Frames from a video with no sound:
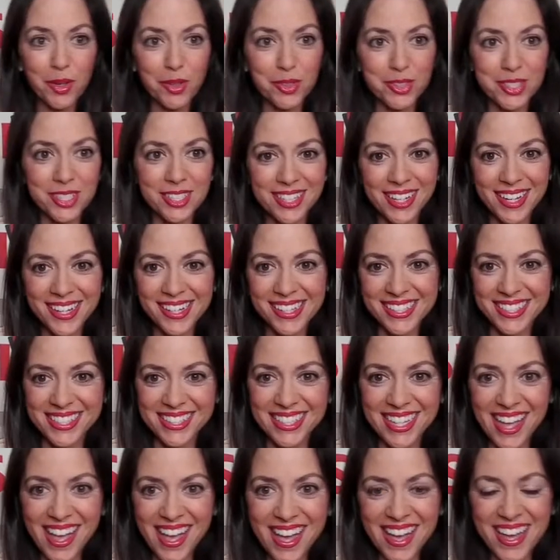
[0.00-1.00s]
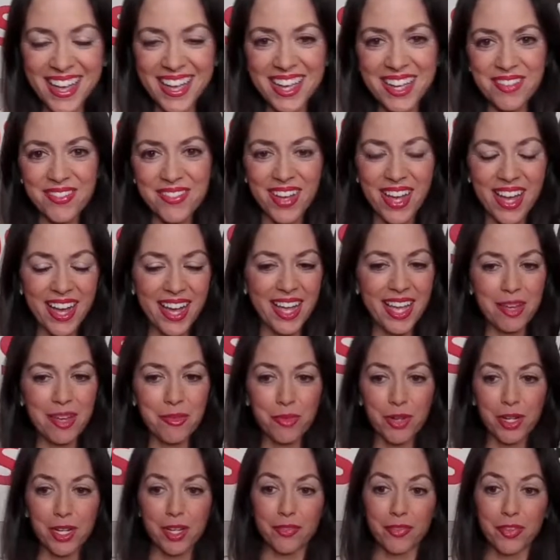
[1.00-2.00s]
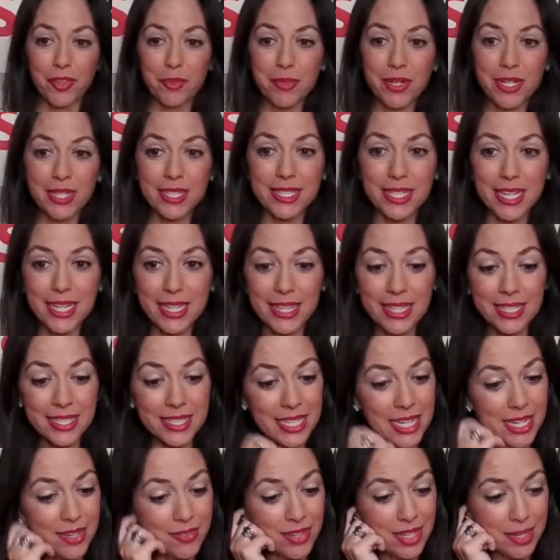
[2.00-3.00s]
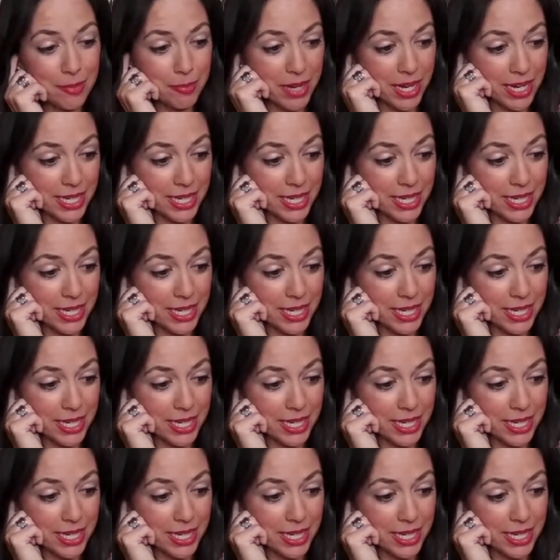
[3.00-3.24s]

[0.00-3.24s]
Welcome to Cozy Talks Live. I am running a few minutes late this evening.